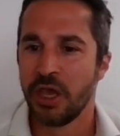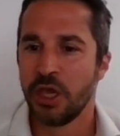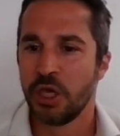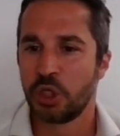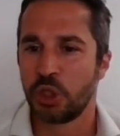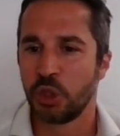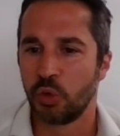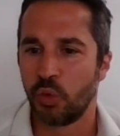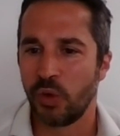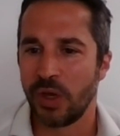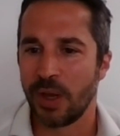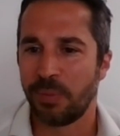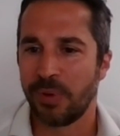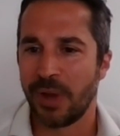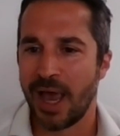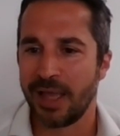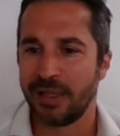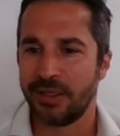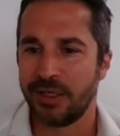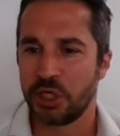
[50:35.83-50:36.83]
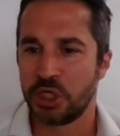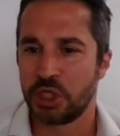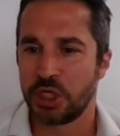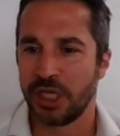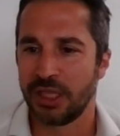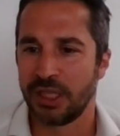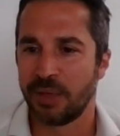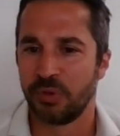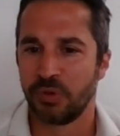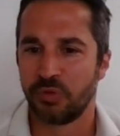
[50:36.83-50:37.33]
should we apply the
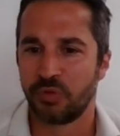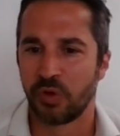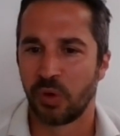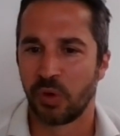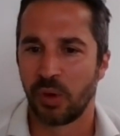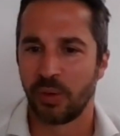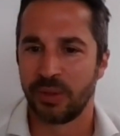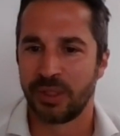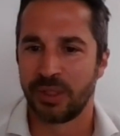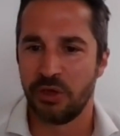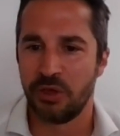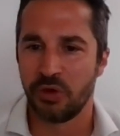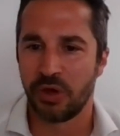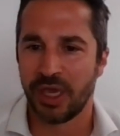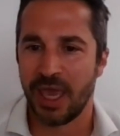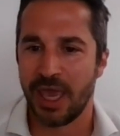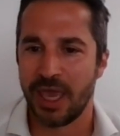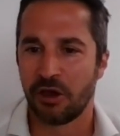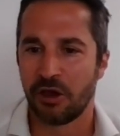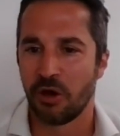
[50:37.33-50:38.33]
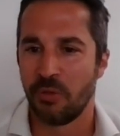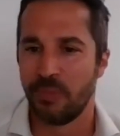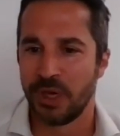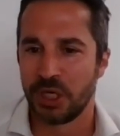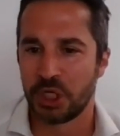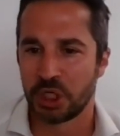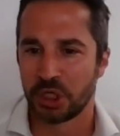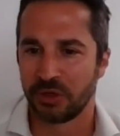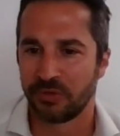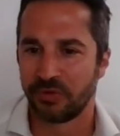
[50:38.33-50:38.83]
agenda put forward with the UK
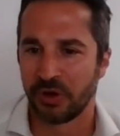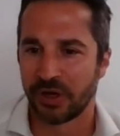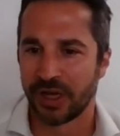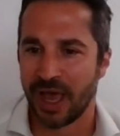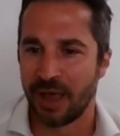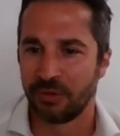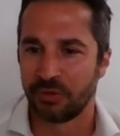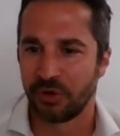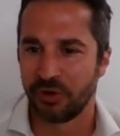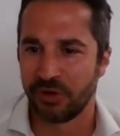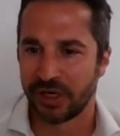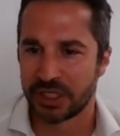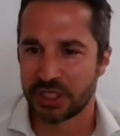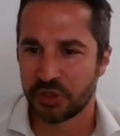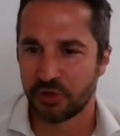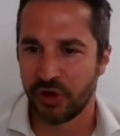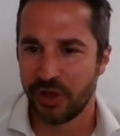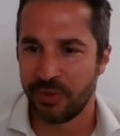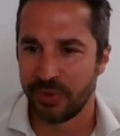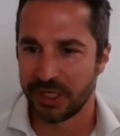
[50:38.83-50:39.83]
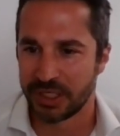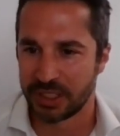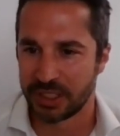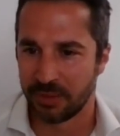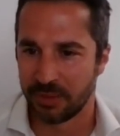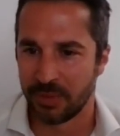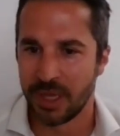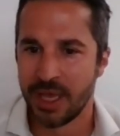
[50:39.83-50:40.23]
Commission for Countering Extremism,